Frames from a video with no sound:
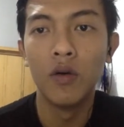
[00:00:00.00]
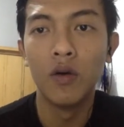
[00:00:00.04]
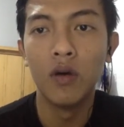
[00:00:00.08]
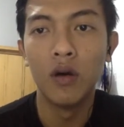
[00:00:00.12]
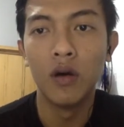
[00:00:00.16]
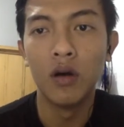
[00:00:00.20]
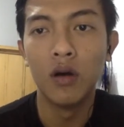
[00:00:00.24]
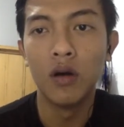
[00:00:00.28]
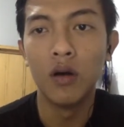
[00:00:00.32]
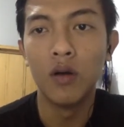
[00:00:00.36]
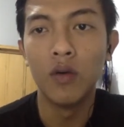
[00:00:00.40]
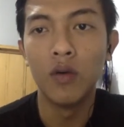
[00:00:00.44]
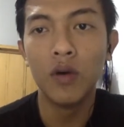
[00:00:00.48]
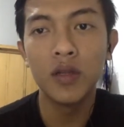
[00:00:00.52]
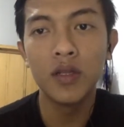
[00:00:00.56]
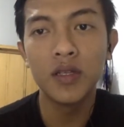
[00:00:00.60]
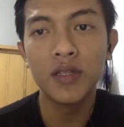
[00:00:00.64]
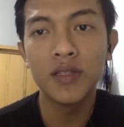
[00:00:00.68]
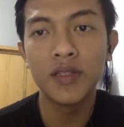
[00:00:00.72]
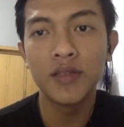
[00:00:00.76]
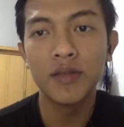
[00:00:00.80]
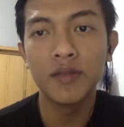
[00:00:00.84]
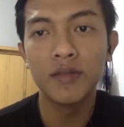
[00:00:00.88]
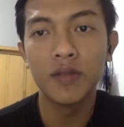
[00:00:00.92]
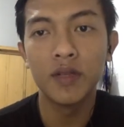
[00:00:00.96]
One
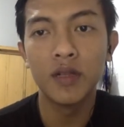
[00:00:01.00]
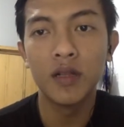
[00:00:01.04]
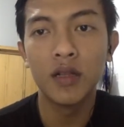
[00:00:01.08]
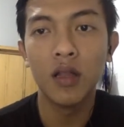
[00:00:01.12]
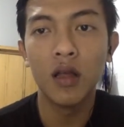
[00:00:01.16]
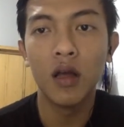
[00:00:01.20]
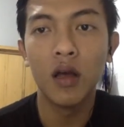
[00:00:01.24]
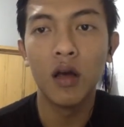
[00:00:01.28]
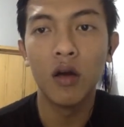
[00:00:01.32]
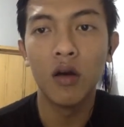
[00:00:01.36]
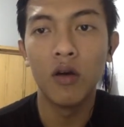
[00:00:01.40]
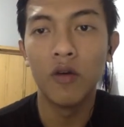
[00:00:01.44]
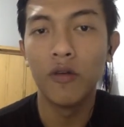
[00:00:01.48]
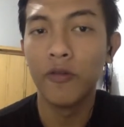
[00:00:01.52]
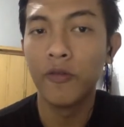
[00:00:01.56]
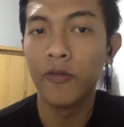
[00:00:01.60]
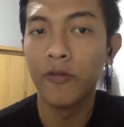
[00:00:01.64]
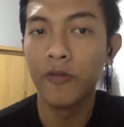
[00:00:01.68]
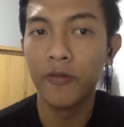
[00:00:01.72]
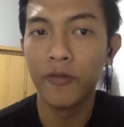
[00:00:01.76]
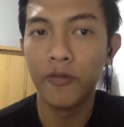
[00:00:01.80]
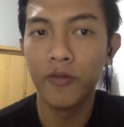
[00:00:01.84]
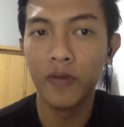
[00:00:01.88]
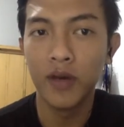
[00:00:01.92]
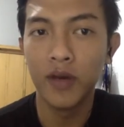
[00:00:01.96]
example of
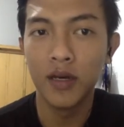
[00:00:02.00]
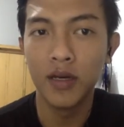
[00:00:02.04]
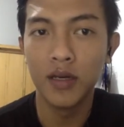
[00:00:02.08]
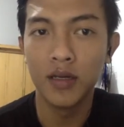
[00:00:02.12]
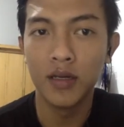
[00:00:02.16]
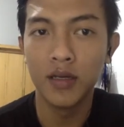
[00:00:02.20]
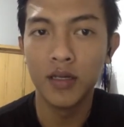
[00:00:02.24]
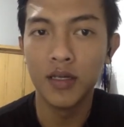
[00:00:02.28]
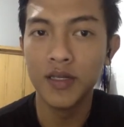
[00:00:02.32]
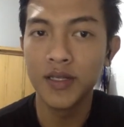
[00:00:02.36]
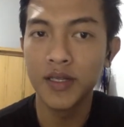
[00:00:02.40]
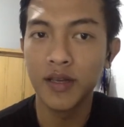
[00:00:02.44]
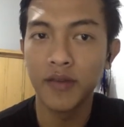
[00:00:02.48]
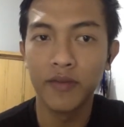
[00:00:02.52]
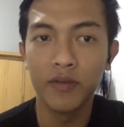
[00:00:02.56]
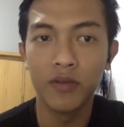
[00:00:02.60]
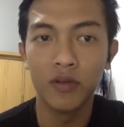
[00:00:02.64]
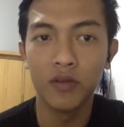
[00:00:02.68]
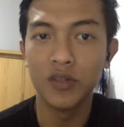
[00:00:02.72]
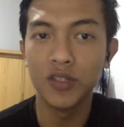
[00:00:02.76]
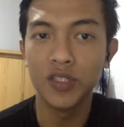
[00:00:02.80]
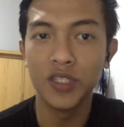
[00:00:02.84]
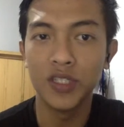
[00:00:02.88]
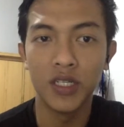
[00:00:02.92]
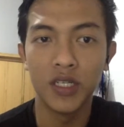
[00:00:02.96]
this
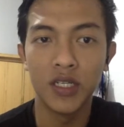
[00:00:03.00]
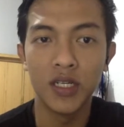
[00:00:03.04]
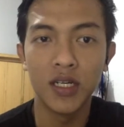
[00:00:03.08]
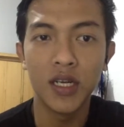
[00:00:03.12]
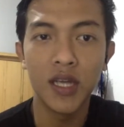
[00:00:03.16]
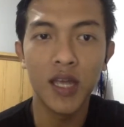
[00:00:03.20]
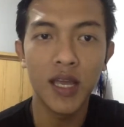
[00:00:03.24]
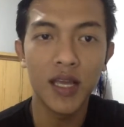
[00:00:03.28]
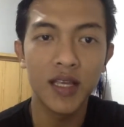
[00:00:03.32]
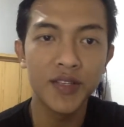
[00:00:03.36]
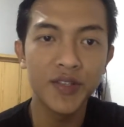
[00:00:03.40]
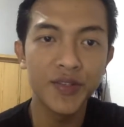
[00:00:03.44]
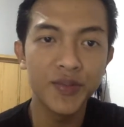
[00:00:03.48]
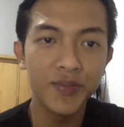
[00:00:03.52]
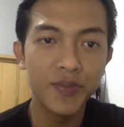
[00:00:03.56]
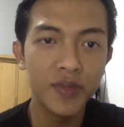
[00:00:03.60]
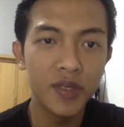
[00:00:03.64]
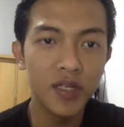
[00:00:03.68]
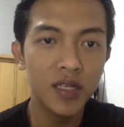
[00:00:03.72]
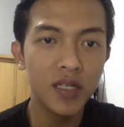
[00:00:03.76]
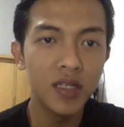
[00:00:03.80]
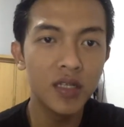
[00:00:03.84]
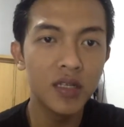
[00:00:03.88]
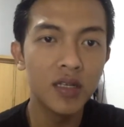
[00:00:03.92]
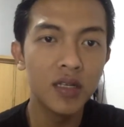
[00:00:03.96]
evolution has
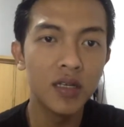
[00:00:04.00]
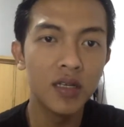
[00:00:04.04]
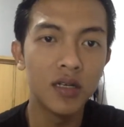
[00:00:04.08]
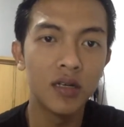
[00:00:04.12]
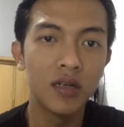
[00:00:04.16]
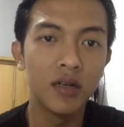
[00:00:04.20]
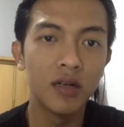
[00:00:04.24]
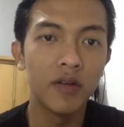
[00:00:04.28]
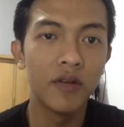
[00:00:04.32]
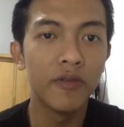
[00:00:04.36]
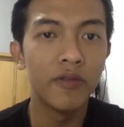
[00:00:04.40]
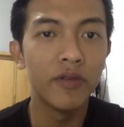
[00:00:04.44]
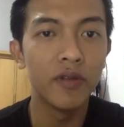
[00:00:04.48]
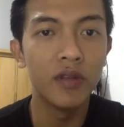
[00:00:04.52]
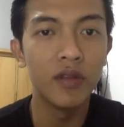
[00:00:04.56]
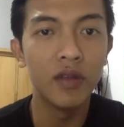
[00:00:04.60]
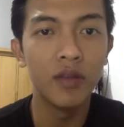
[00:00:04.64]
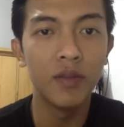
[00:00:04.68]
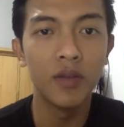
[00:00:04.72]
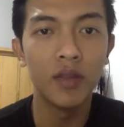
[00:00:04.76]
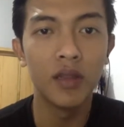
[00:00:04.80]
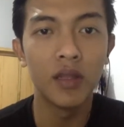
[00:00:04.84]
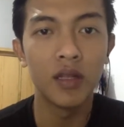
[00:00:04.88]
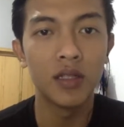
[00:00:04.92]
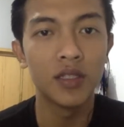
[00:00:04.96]
been the
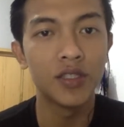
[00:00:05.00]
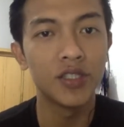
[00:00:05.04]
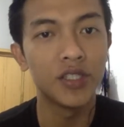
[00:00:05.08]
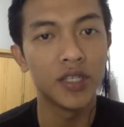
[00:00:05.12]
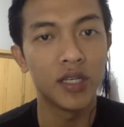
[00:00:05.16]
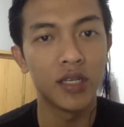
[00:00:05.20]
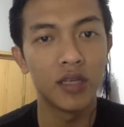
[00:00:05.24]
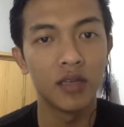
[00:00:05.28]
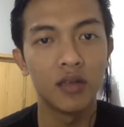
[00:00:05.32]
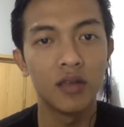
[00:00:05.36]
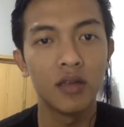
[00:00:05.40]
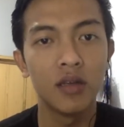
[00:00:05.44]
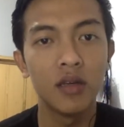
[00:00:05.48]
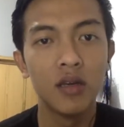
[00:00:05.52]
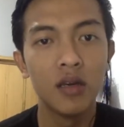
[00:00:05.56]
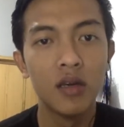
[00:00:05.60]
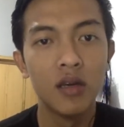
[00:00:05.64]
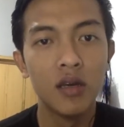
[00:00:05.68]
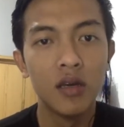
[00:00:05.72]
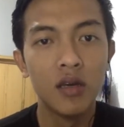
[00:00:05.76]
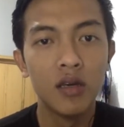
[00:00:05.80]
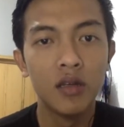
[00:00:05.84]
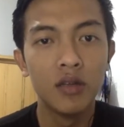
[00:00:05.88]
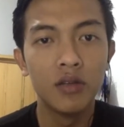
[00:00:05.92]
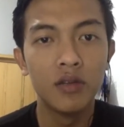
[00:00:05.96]
fundamental change
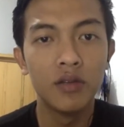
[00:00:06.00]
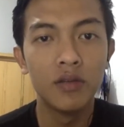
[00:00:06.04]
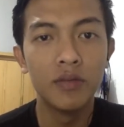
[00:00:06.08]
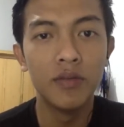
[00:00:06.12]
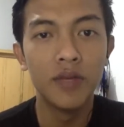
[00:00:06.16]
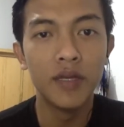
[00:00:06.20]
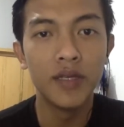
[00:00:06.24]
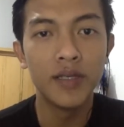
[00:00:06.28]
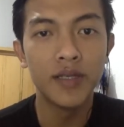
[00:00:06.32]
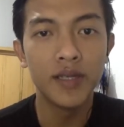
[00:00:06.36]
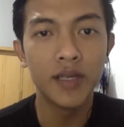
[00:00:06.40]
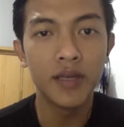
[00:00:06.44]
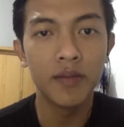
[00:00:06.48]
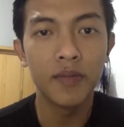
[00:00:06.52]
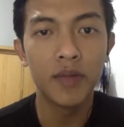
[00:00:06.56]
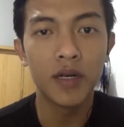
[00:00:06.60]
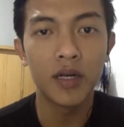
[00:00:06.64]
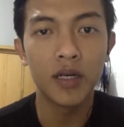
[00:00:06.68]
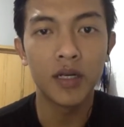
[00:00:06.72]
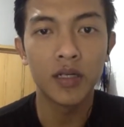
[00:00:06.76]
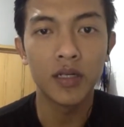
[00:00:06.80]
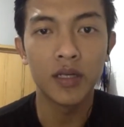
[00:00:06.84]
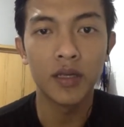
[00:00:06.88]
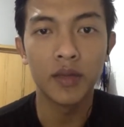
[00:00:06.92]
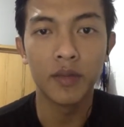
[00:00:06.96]
to basic
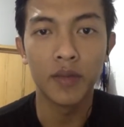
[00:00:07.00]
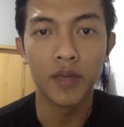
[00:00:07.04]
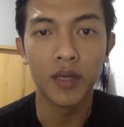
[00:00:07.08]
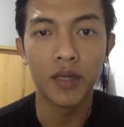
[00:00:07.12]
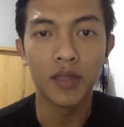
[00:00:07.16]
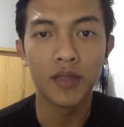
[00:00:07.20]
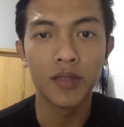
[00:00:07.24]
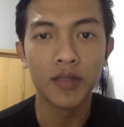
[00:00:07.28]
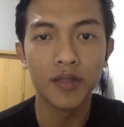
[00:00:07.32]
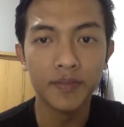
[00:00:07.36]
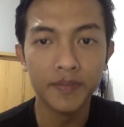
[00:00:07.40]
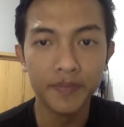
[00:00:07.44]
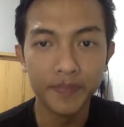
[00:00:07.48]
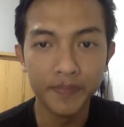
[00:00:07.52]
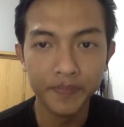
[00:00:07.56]
marketing mix.